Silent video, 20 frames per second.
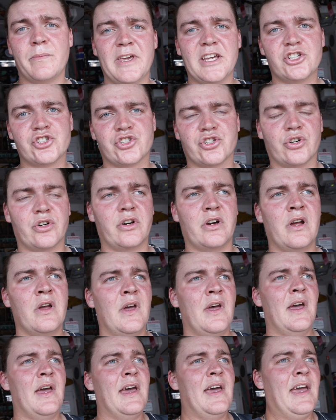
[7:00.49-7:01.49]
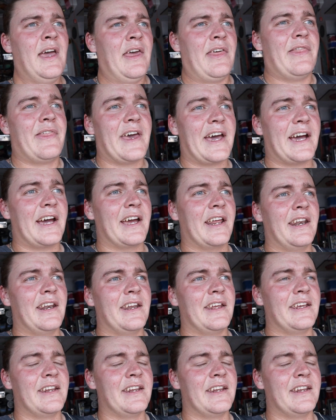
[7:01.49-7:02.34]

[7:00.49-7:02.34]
to make sure that